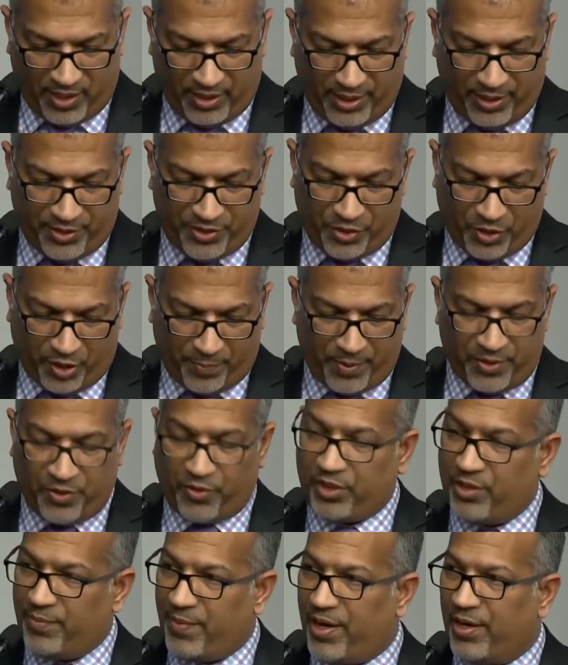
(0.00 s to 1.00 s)
in Europe and
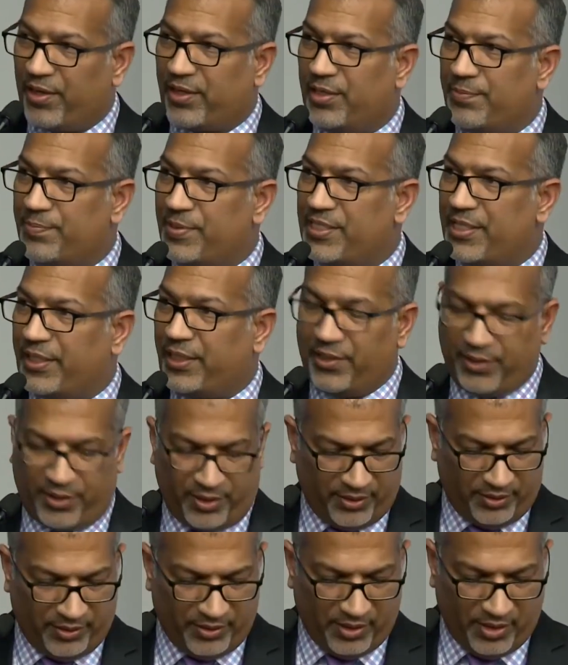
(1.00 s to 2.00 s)
North America in
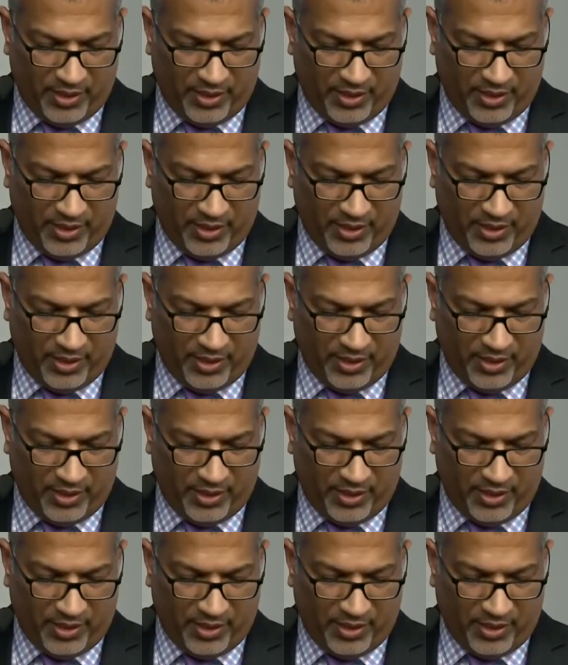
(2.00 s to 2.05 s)
particular.